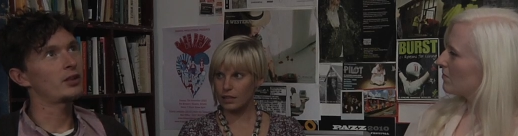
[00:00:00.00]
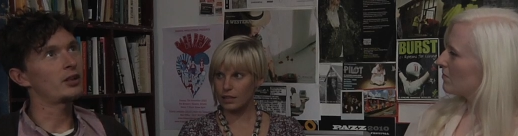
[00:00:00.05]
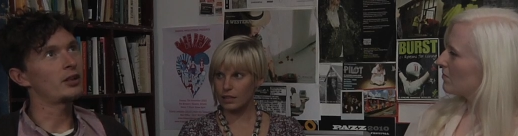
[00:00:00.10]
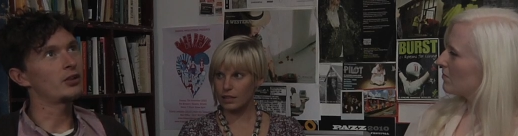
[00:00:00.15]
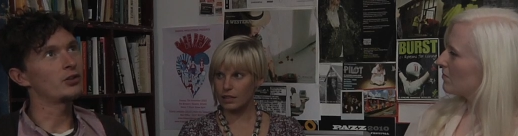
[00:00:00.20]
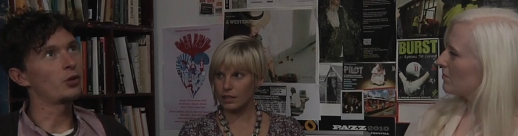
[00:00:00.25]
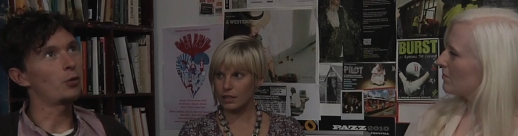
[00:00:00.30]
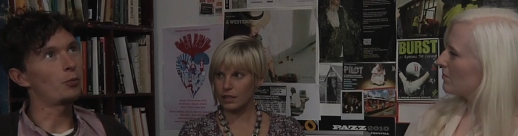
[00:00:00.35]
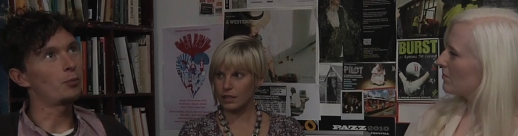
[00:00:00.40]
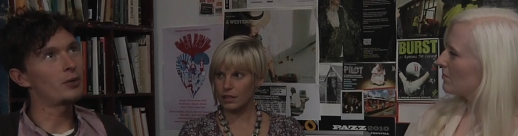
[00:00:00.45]

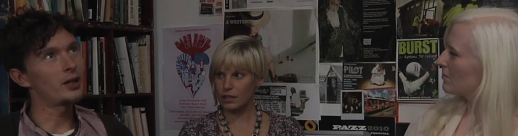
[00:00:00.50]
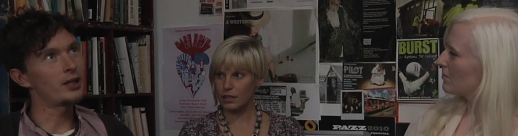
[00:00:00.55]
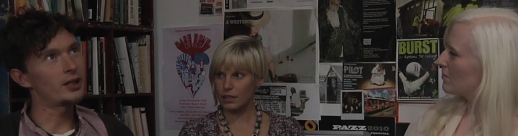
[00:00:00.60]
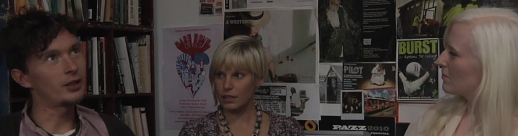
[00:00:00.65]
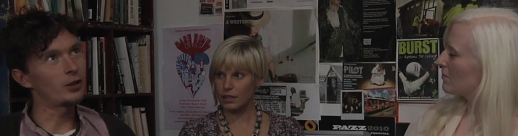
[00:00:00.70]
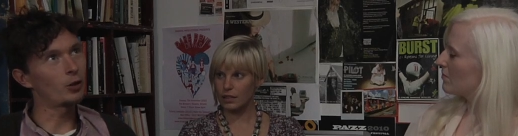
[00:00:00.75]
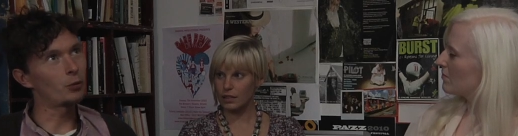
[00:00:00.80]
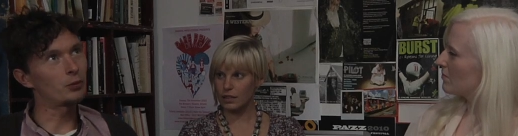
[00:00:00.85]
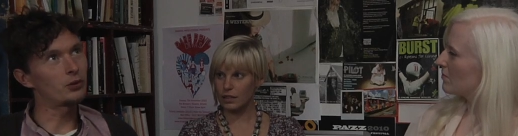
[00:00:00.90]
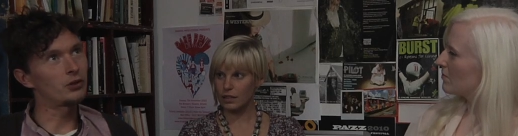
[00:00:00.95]
Speaker 1: there's not
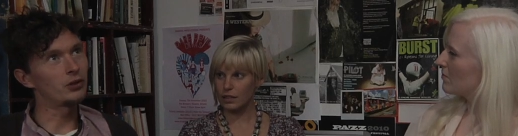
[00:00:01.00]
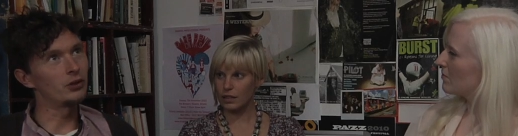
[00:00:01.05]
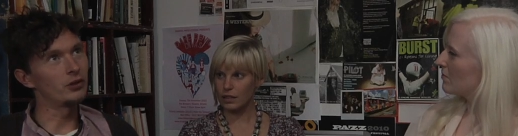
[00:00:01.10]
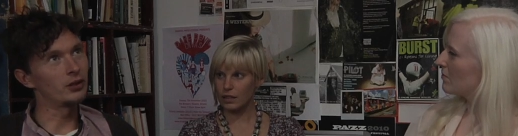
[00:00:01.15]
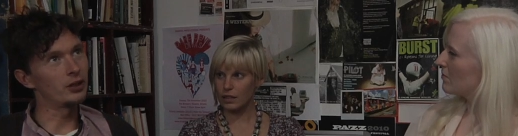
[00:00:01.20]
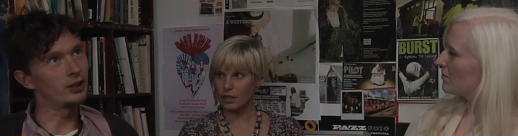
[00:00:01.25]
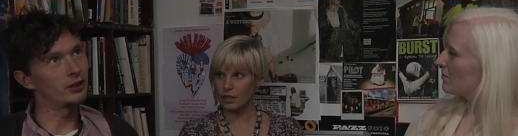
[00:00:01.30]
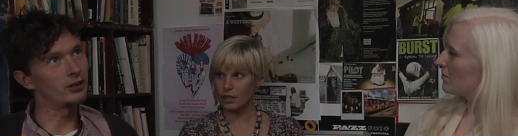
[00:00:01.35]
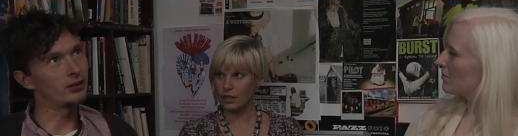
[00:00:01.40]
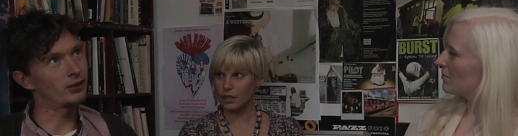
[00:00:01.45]
many
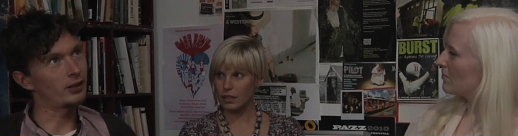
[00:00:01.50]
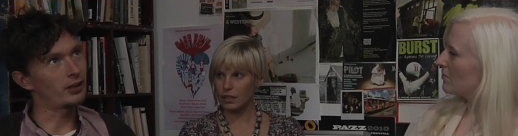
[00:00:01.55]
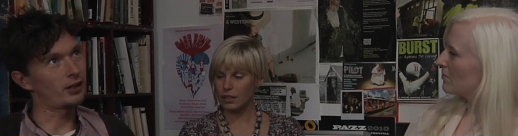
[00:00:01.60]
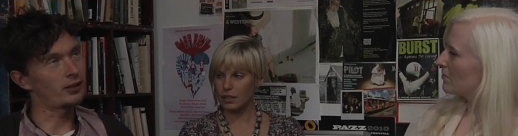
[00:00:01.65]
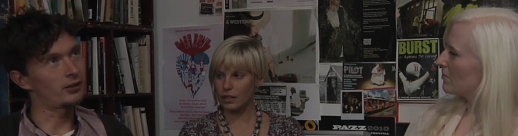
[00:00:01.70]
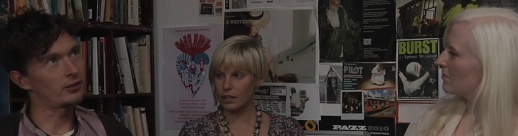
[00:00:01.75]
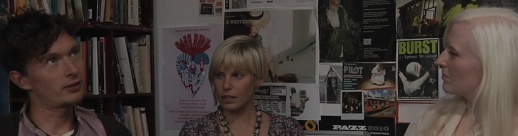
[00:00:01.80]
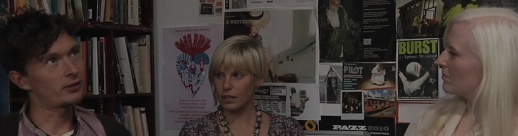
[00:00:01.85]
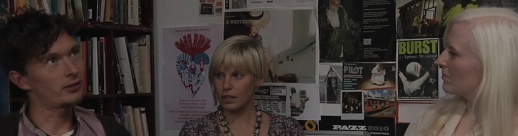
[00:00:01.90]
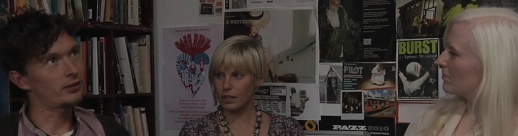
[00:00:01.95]
opportunities
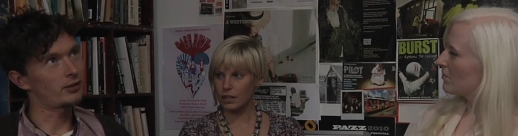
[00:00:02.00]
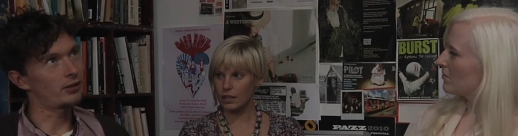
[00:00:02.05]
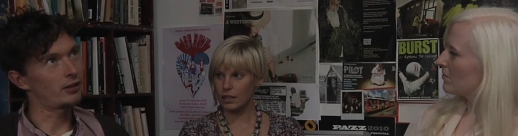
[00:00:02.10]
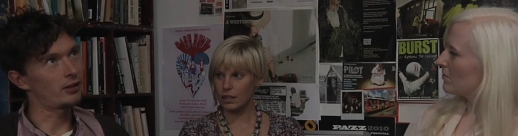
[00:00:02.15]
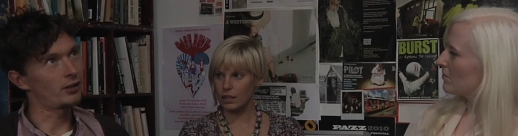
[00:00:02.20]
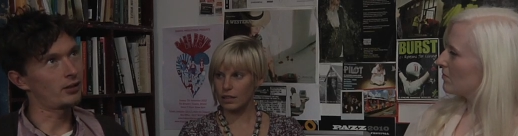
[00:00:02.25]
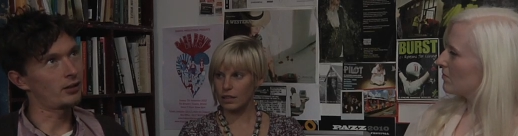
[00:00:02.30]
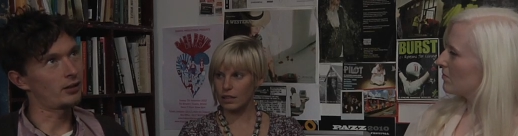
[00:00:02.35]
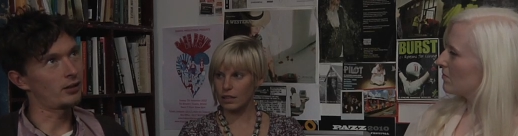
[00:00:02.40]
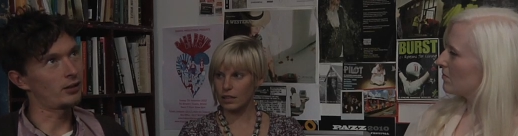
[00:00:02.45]
as
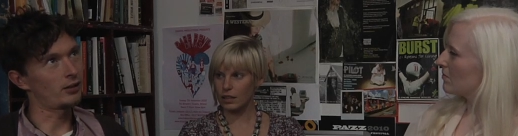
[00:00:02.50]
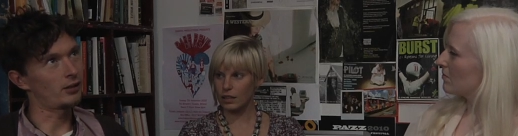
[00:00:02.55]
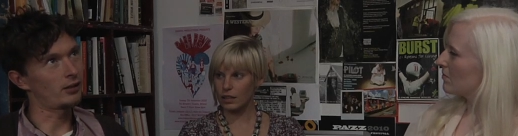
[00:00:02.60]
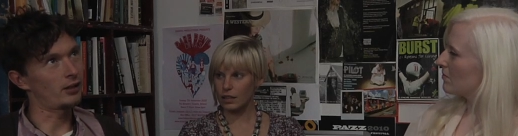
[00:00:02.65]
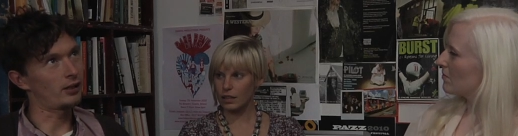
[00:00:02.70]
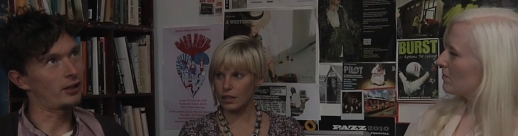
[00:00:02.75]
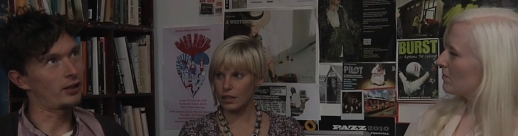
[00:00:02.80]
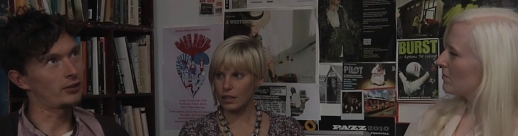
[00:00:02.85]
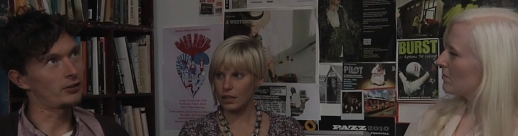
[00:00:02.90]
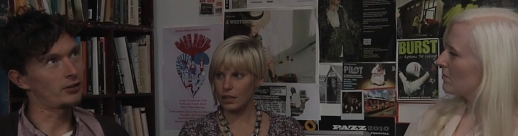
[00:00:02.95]
uh,
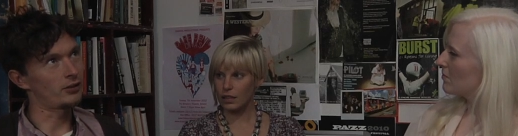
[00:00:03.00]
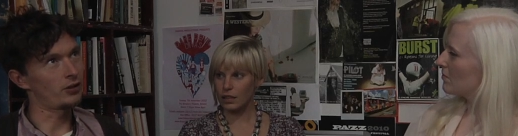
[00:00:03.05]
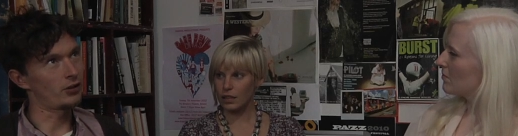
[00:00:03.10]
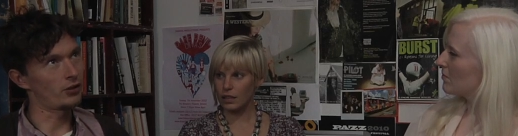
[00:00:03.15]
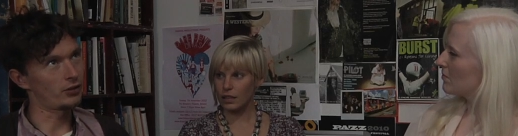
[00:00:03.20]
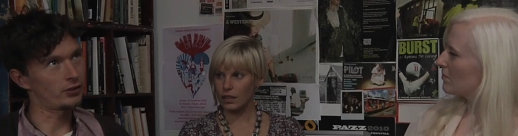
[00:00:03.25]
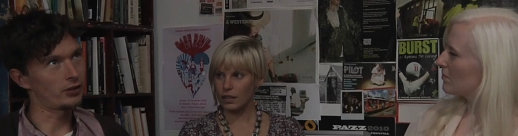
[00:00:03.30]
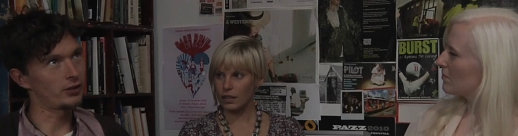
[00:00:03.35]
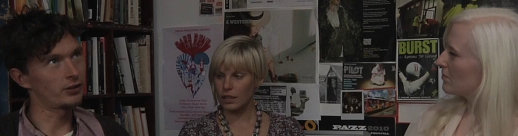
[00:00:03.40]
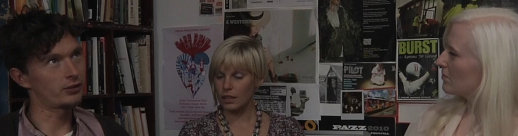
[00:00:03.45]
as an
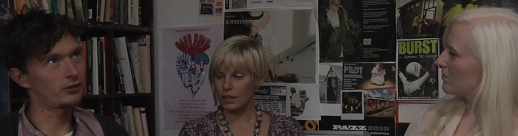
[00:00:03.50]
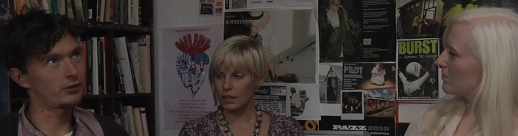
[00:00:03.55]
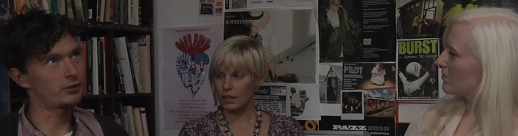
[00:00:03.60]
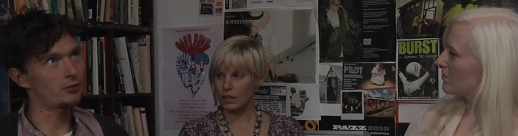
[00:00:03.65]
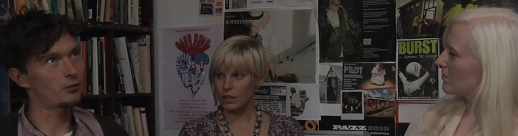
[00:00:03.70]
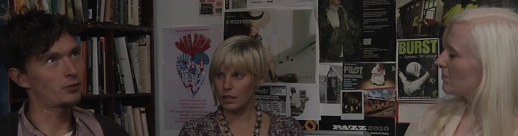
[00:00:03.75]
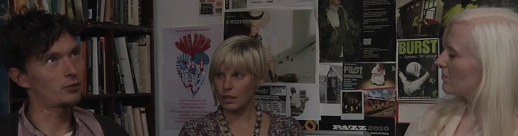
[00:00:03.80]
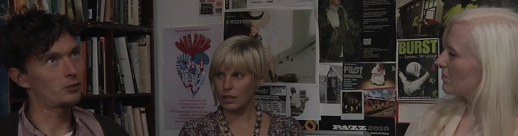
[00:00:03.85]
artist